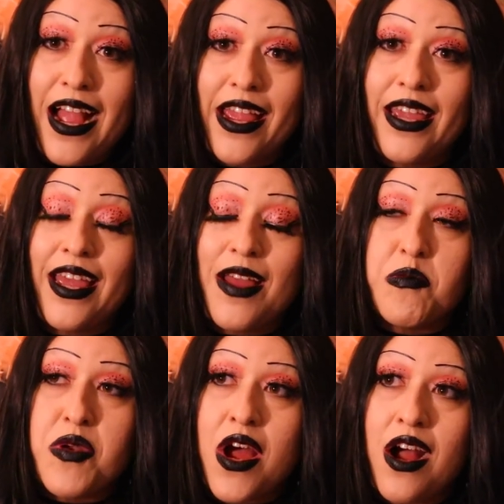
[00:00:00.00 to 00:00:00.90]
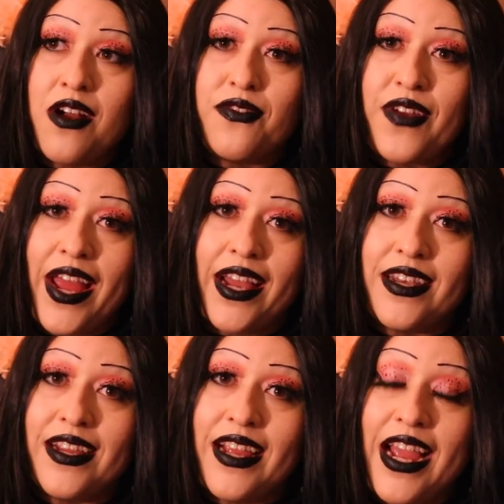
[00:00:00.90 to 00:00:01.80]
I am not a fan.
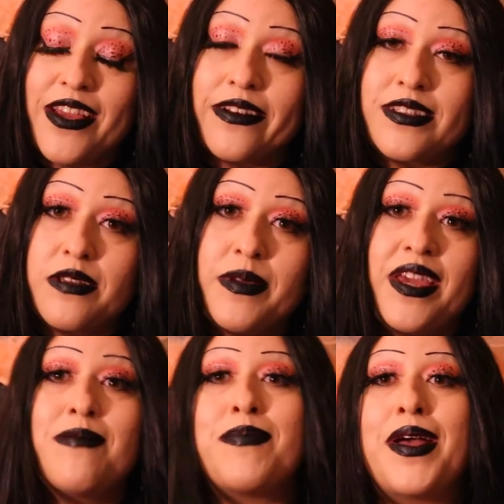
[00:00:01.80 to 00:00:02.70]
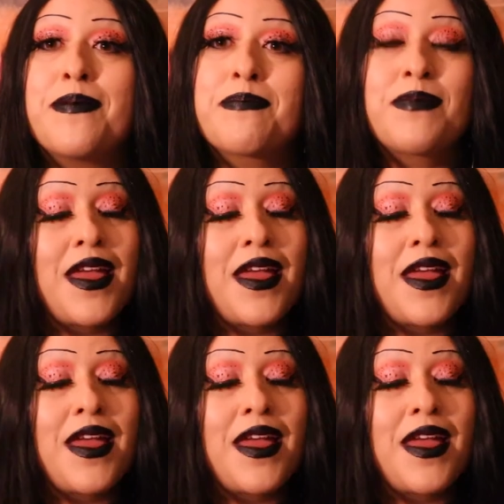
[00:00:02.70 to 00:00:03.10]
I used to be, but